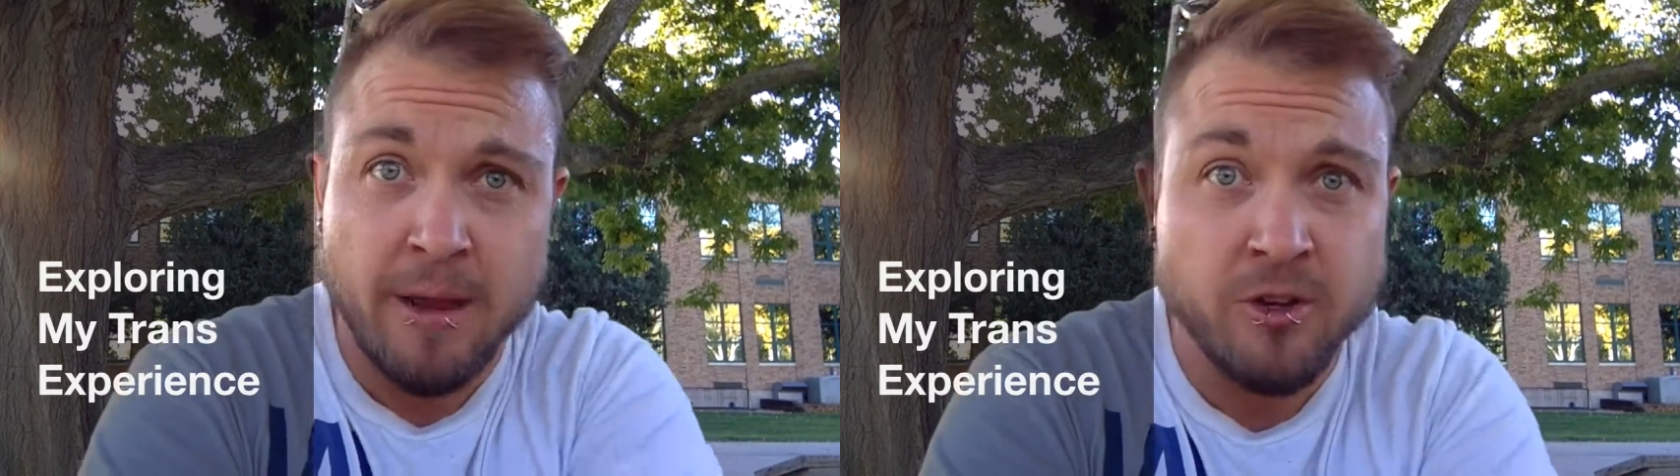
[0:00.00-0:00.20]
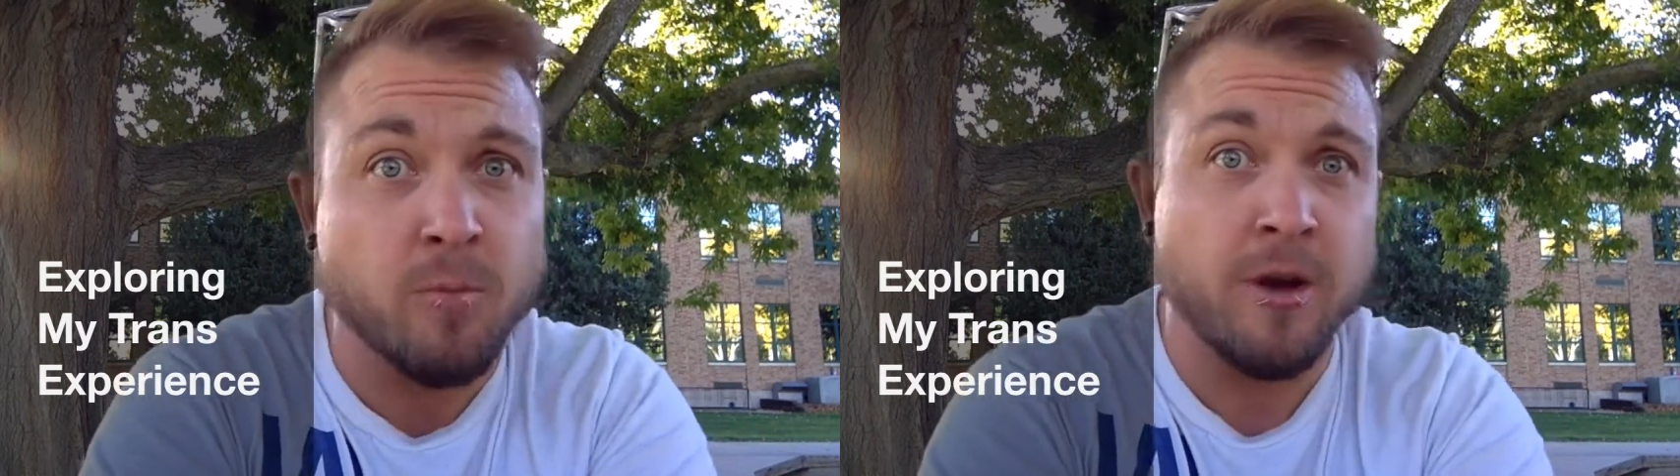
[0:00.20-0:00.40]

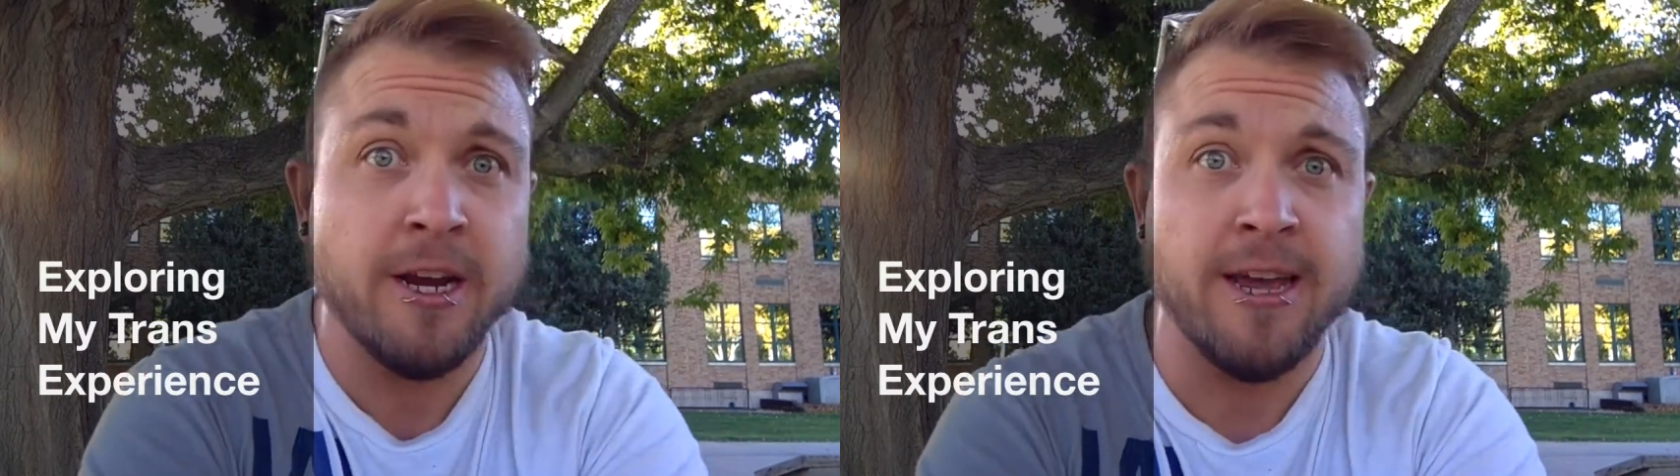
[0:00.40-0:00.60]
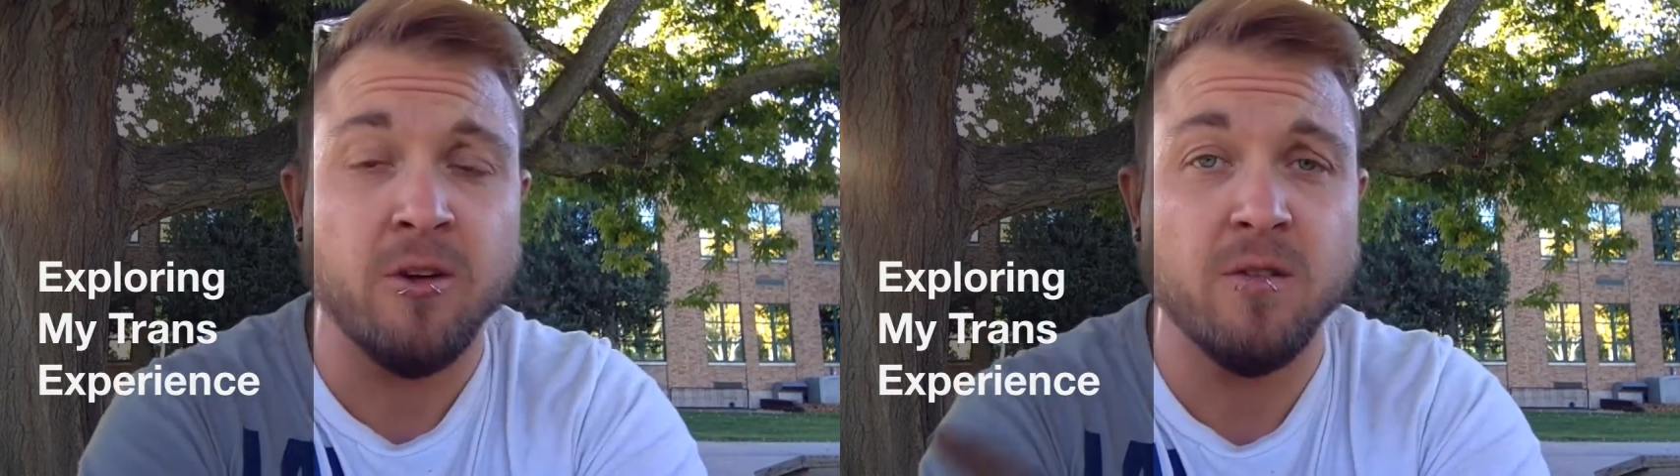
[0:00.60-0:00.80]
mental
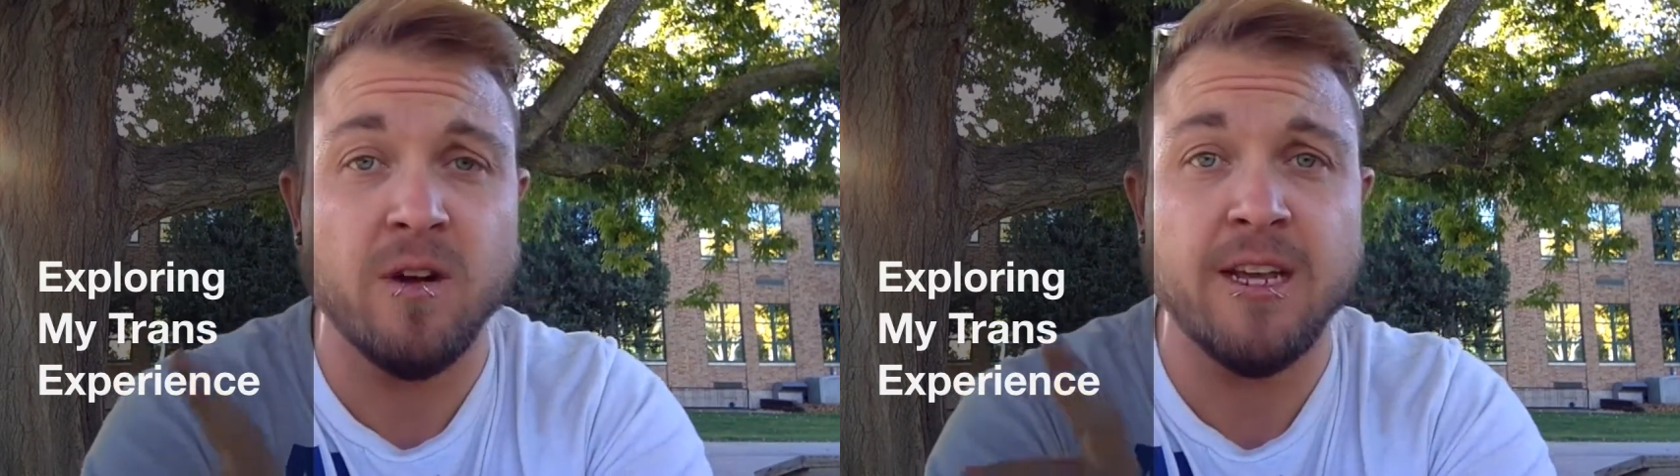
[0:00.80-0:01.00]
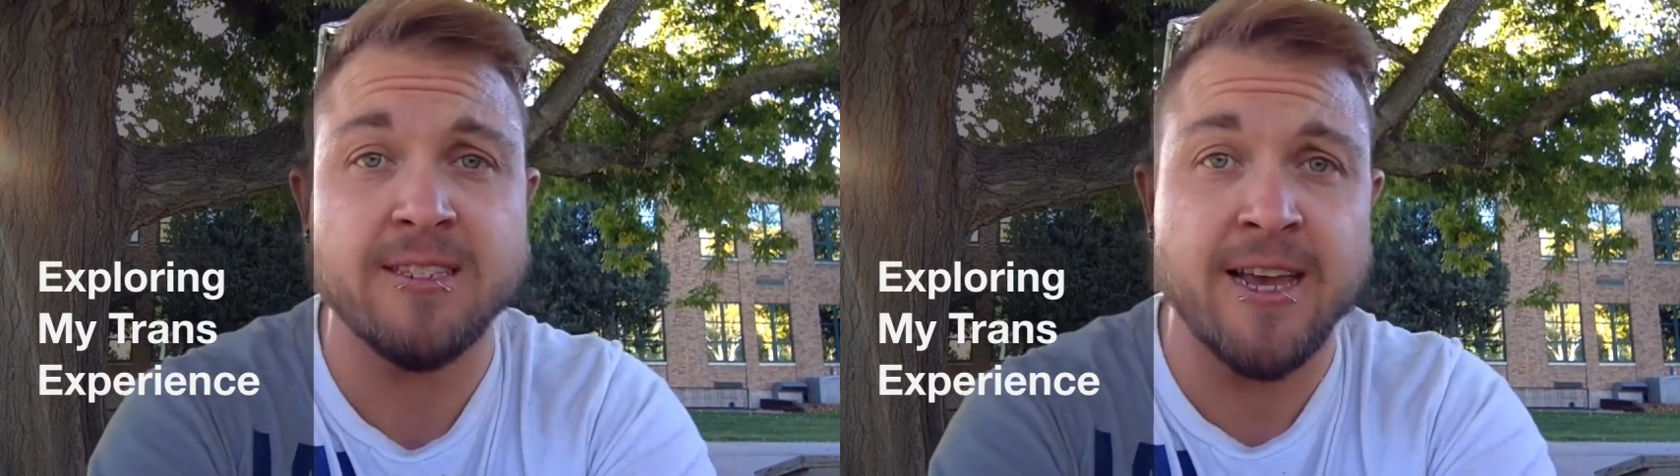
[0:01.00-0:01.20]
breakdown over
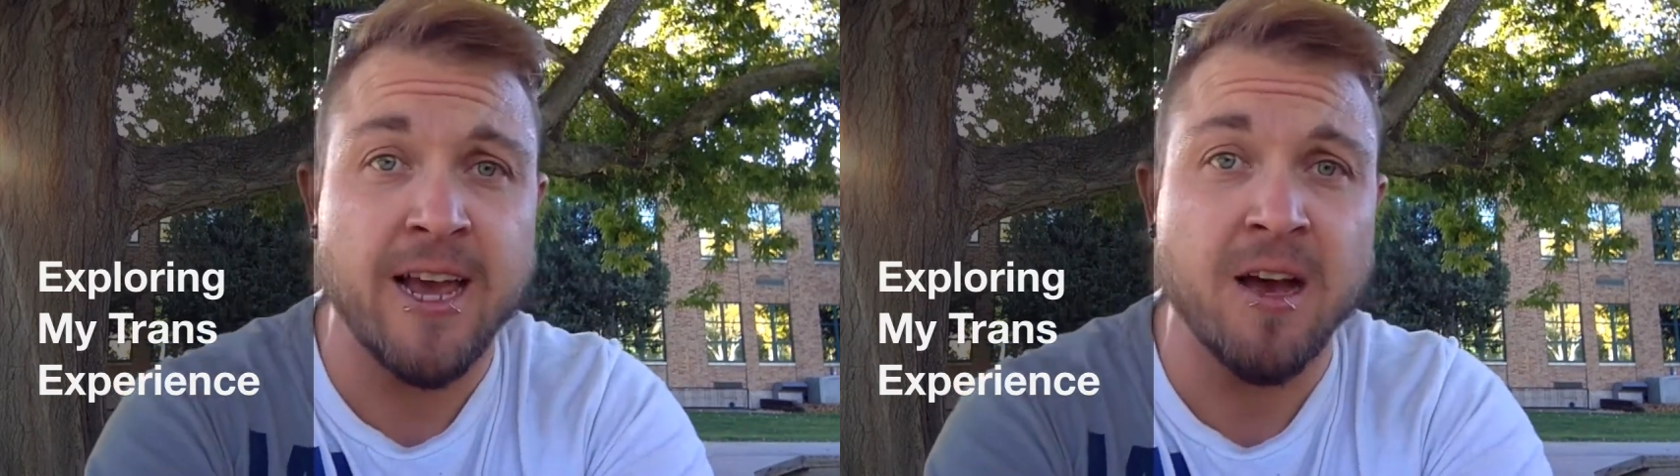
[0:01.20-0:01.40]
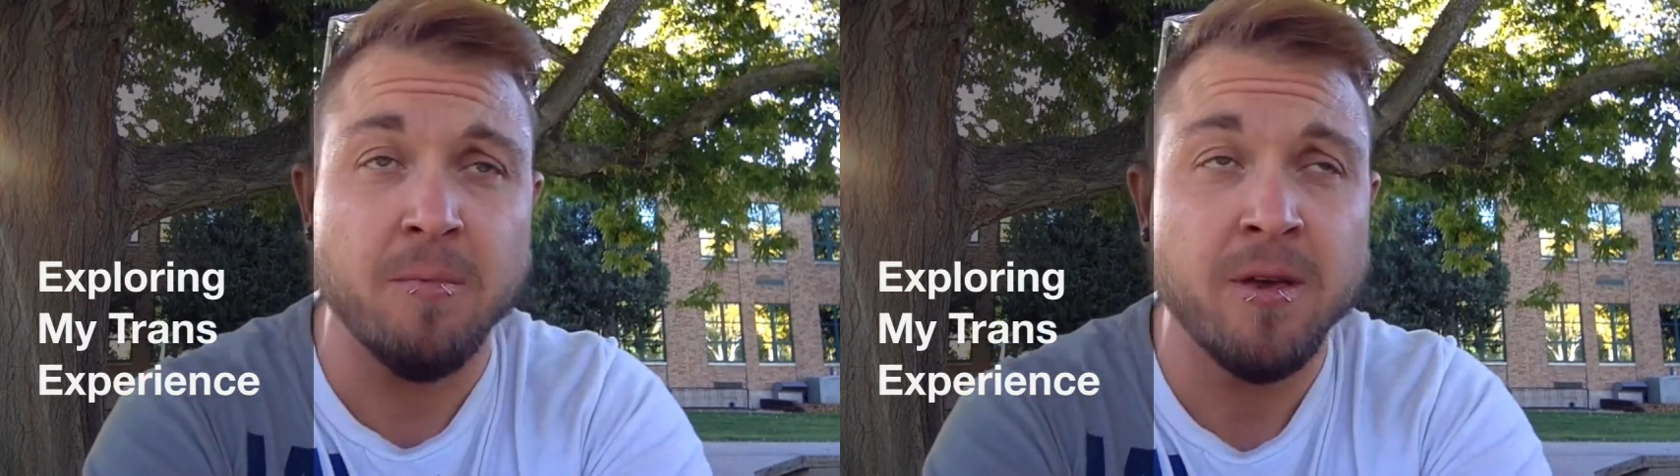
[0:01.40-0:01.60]
an
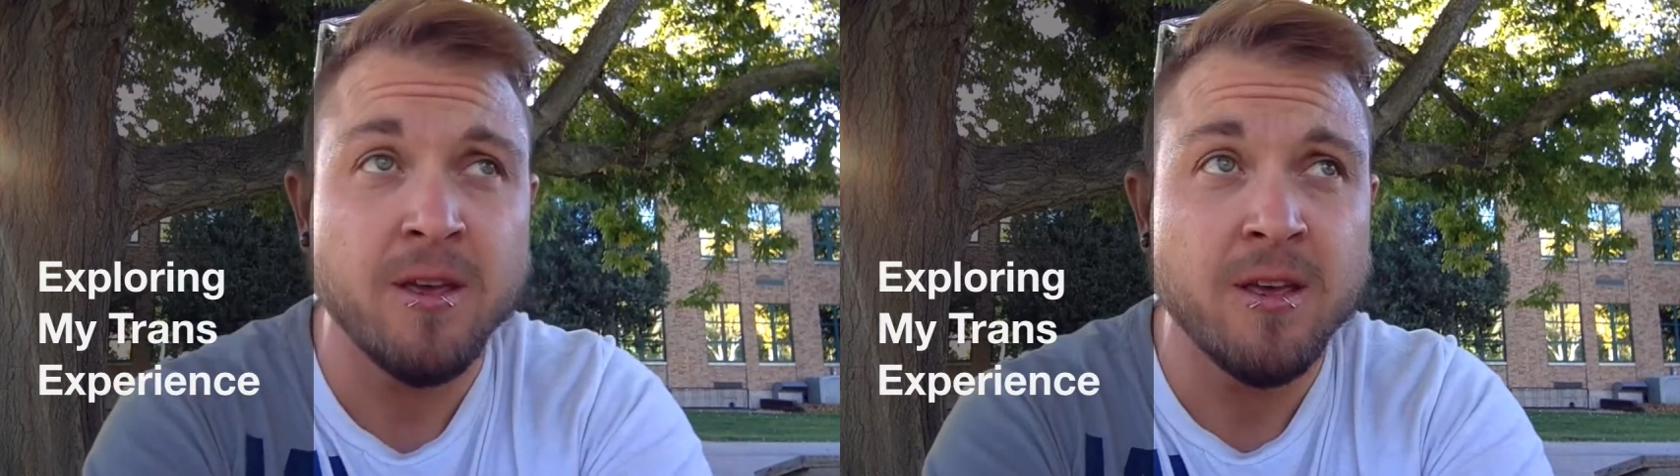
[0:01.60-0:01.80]
exam